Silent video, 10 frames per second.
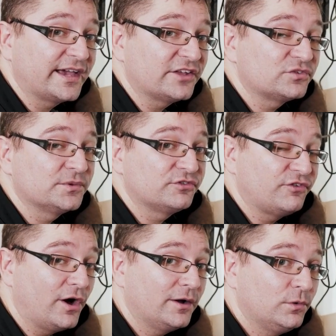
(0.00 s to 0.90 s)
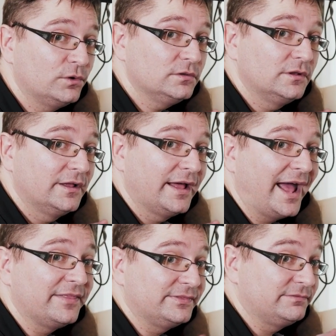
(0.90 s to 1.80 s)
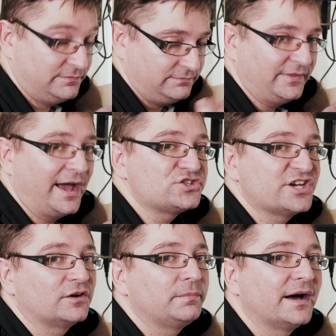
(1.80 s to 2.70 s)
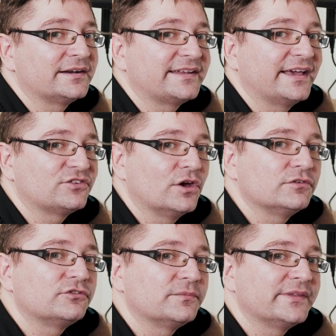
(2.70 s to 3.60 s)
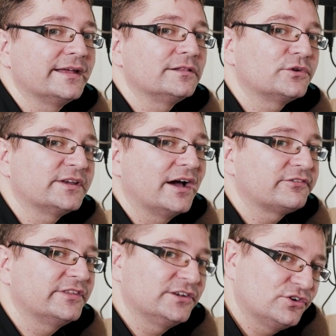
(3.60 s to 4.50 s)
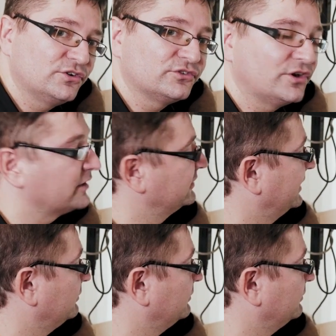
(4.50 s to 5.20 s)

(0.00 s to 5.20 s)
the customer's firewall and our channel partner takes over from there looking after the internal side of the